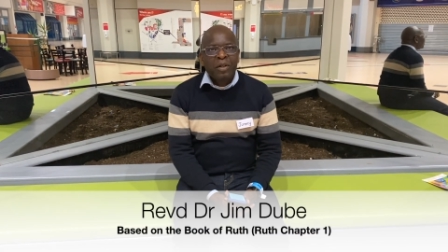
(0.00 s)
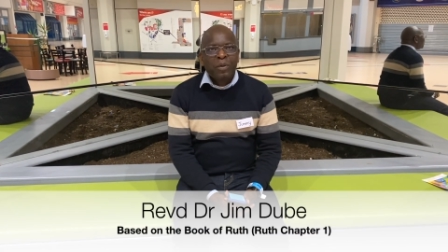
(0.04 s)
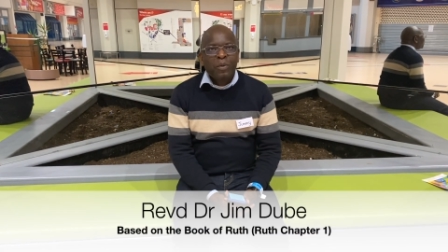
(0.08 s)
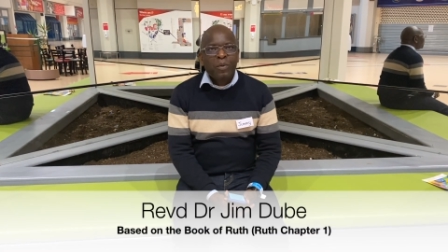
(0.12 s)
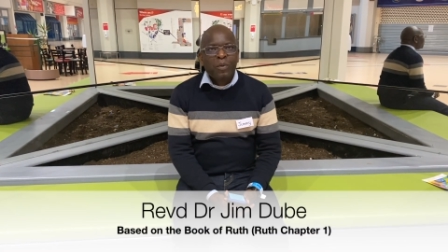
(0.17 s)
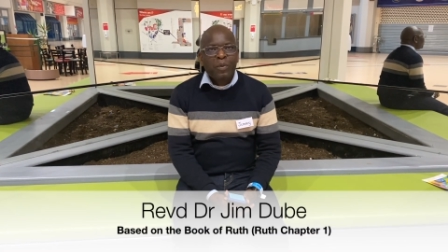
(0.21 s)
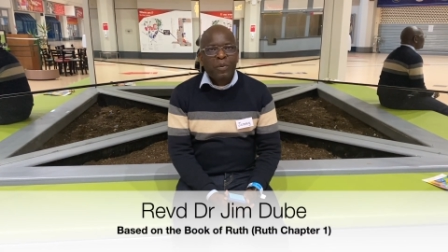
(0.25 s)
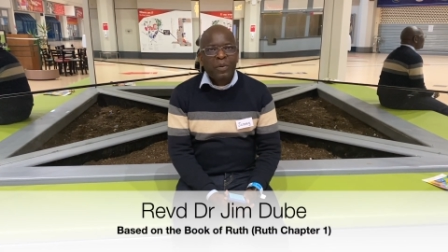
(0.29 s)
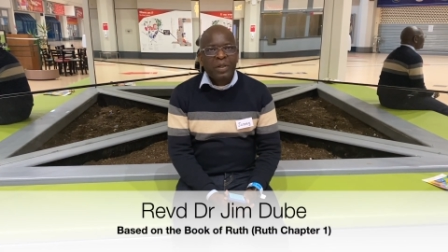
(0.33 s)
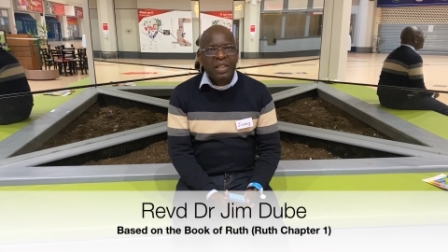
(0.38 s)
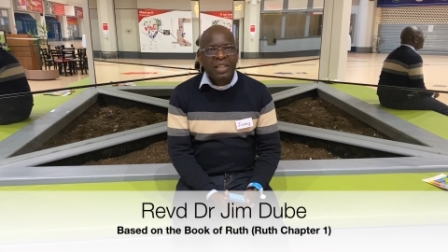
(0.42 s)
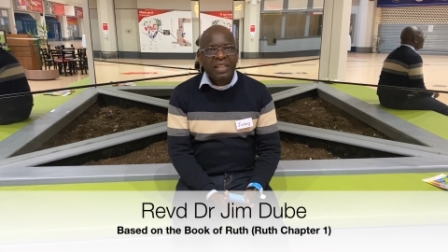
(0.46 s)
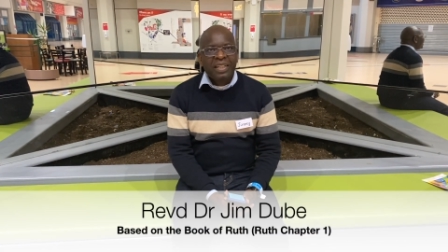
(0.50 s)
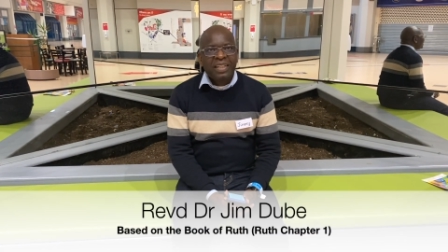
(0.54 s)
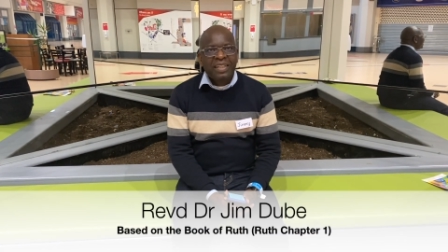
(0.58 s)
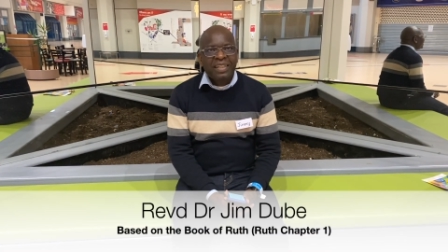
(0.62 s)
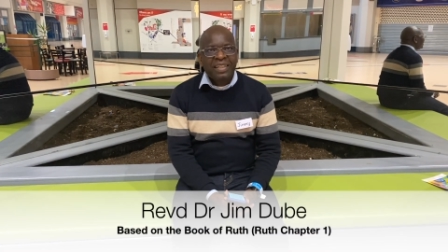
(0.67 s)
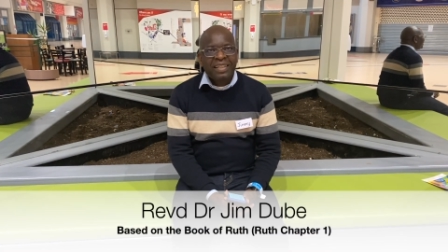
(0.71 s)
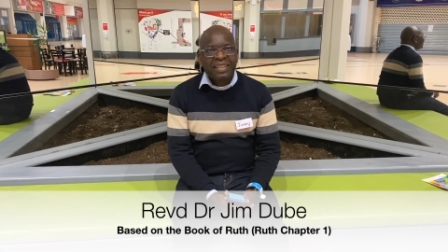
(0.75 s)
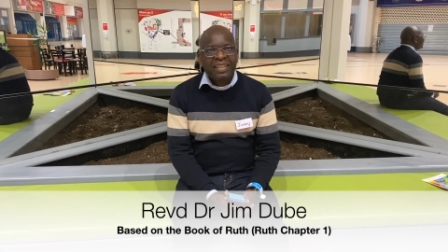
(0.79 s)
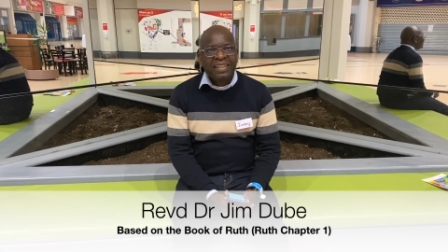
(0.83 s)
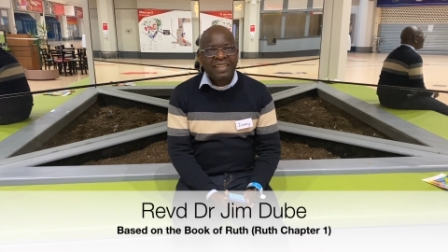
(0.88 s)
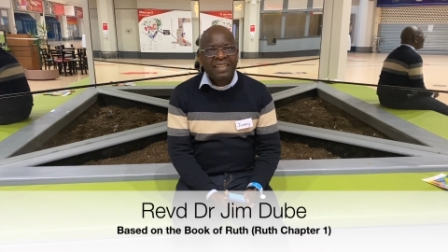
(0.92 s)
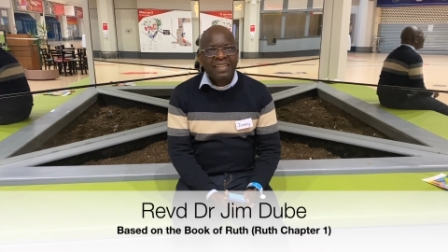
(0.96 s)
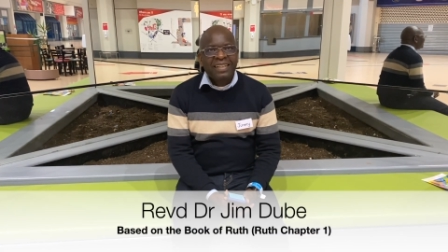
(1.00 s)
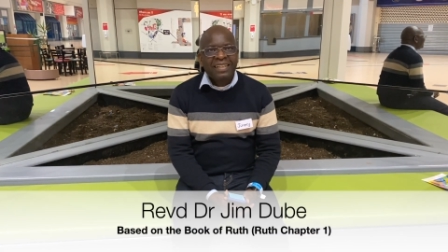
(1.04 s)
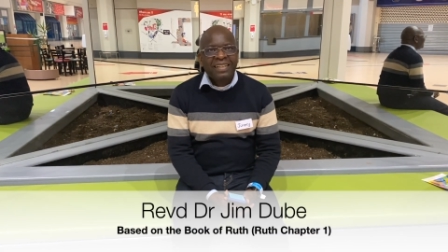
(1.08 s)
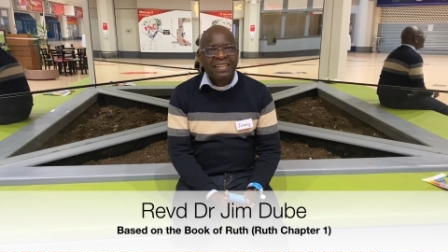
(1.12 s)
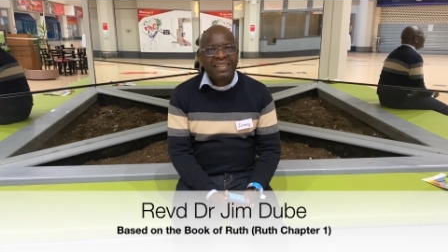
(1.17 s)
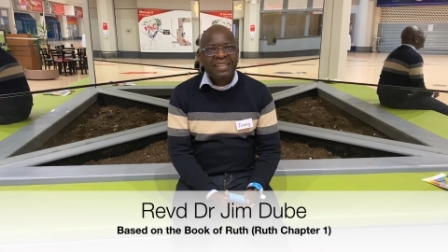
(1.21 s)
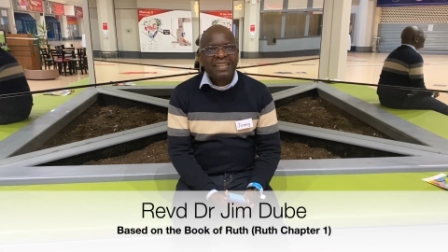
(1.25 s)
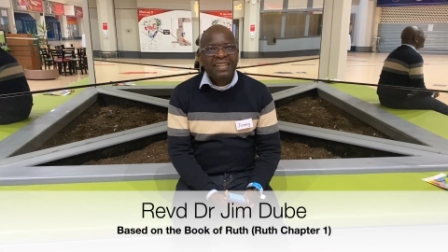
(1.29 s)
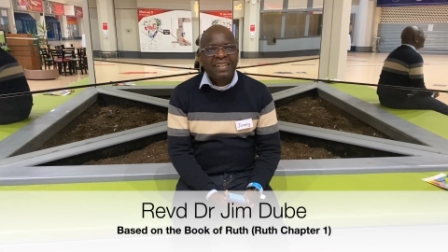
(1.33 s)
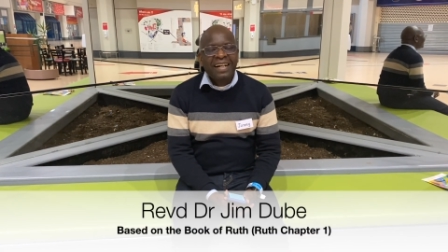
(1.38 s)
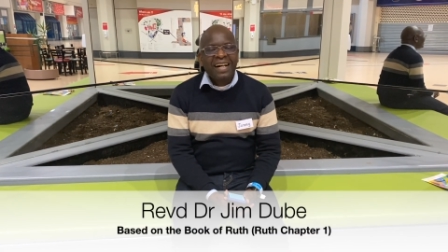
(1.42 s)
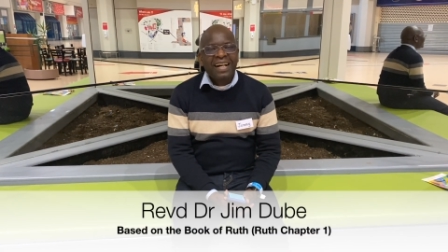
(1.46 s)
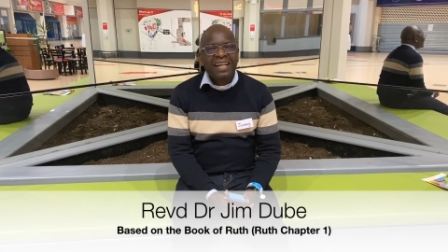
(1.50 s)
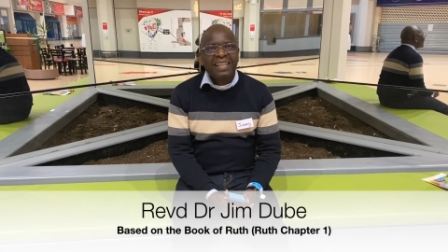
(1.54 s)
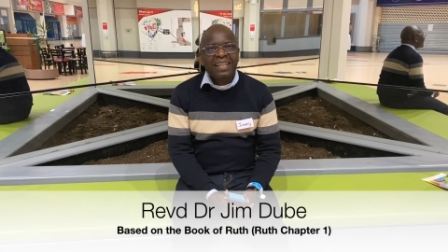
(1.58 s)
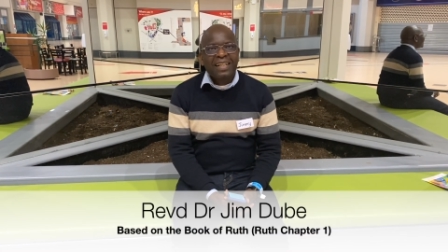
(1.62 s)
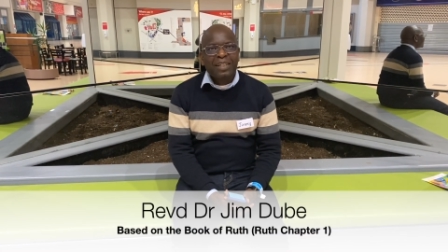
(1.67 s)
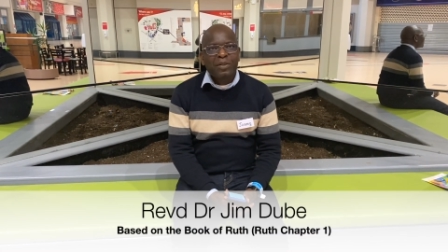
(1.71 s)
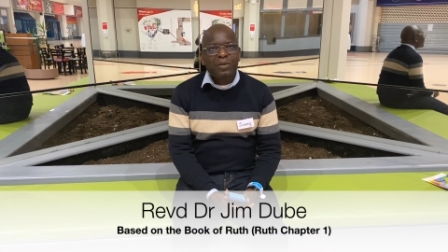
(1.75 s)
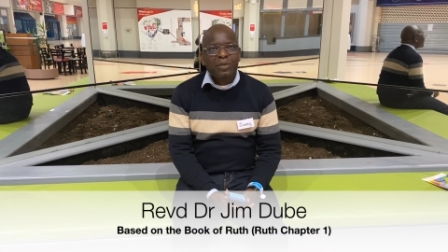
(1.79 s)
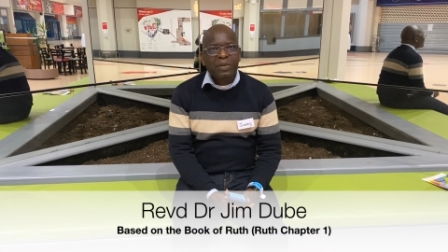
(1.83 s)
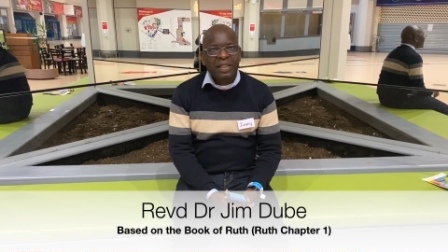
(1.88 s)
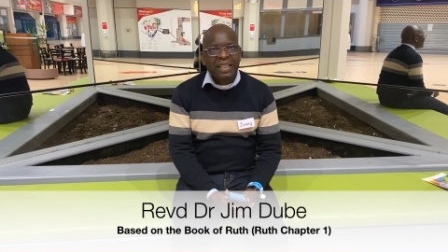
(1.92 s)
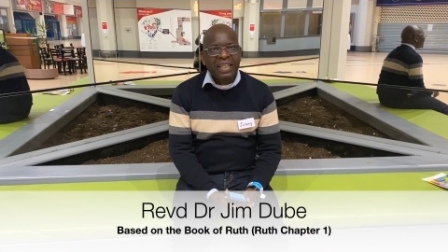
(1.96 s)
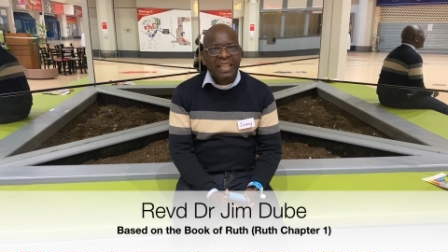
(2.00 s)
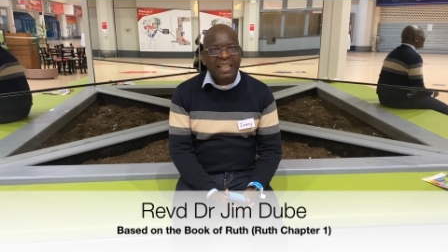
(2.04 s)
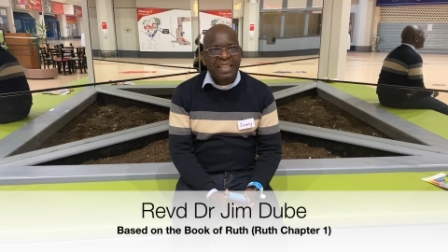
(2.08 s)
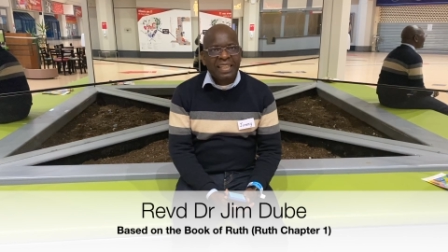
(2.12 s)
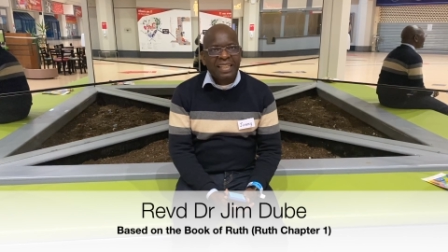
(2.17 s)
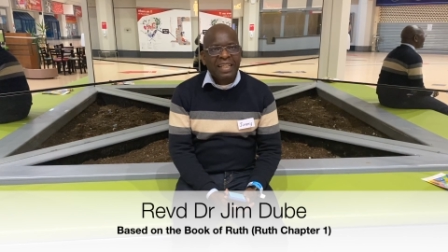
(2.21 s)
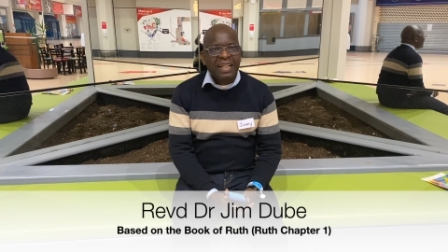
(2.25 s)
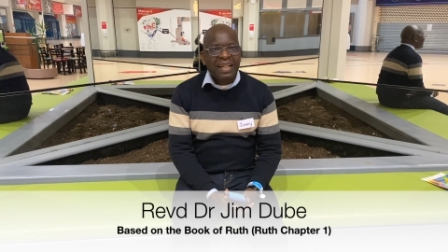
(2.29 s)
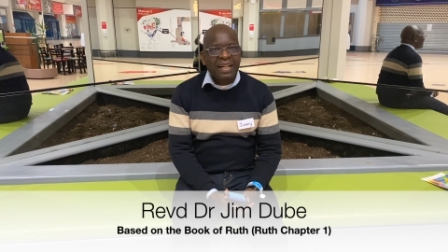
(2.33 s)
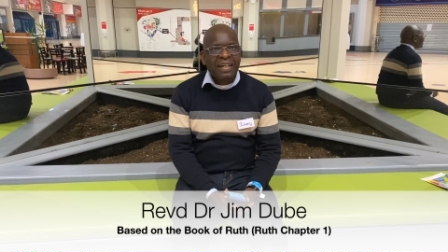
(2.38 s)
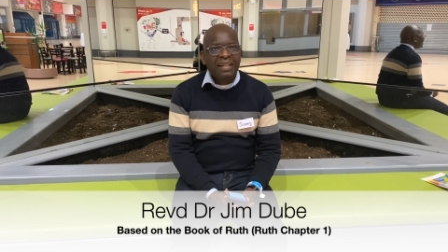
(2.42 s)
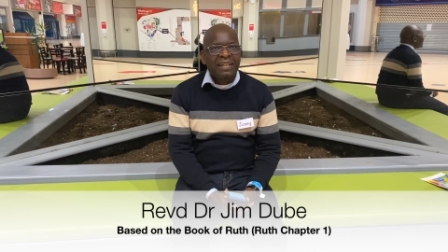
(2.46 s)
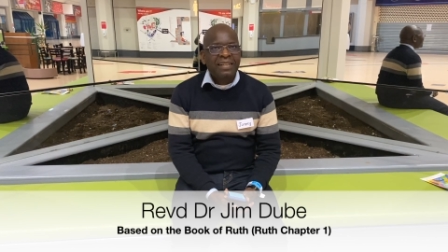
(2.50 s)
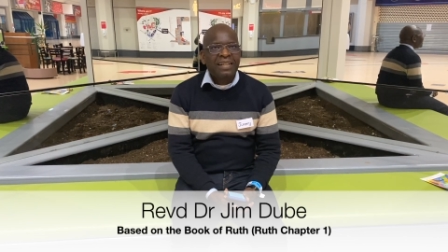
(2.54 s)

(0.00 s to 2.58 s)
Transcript: we gather together